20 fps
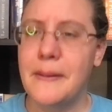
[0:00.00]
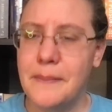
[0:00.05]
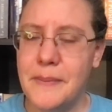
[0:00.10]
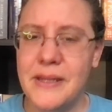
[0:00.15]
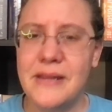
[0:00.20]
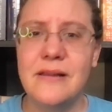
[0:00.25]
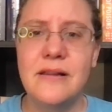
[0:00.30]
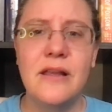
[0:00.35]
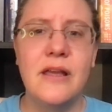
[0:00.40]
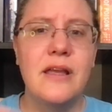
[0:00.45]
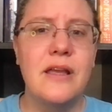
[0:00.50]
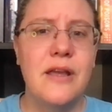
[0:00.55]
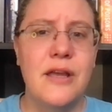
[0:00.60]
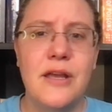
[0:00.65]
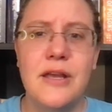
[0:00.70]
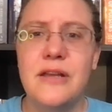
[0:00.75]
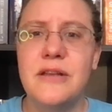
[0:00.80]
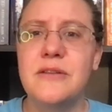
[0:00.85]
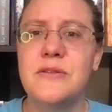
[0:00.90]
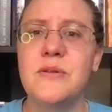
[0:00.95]
But
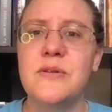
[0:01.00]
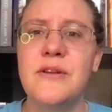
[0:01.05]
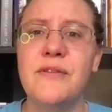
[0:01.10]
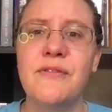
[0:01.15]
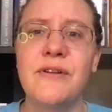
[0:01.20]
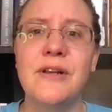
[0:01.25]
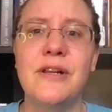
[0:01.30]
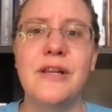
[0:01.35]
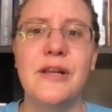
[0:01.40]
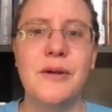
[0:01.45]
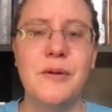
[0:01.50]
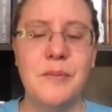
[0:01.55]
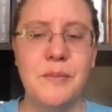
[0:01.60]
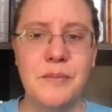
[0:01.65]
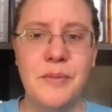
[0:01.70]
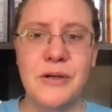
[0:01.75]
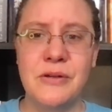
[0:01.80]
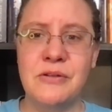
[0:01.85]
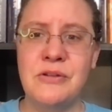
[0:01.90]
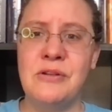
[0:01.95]
so different
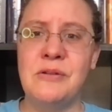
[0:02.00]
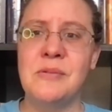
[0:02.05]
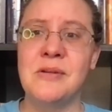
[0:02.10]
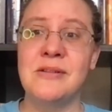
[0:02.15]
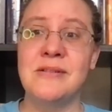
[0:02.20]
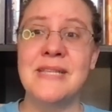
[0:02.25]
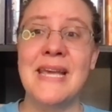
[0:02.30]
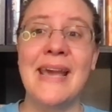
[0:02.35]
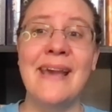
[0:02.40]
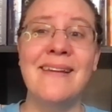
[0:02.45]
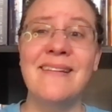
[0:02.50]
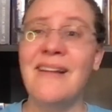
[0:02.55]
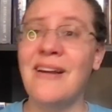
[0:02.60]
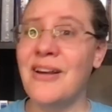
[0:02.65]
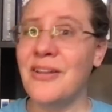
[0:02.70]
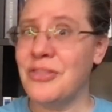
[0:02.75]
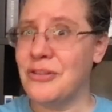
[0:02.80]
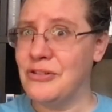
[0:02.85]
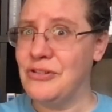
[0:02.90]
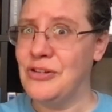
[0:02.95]
booktubers and
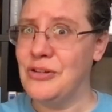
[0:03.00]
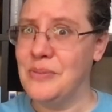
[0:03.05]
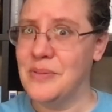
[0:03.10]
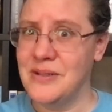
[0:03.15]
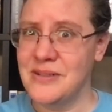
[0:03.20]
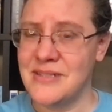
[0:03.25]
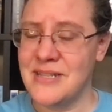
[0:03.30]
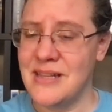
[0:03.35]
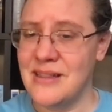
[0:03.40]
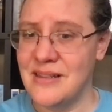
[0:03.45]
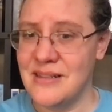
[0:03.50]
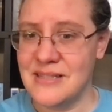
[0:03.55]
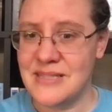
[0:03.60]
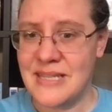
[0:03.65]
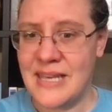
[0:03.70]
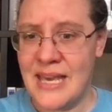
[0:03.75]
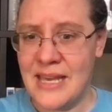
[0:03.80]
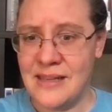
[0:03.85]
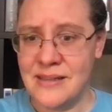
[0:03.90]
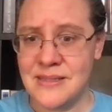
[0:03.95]
authortubers in this
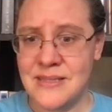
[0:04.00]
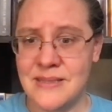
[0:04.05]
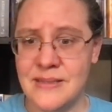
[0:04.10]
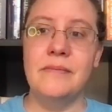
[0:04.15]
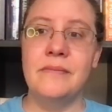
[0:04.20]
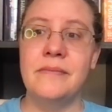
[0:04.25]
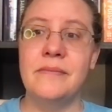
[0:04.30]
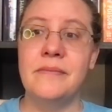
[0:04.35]
case.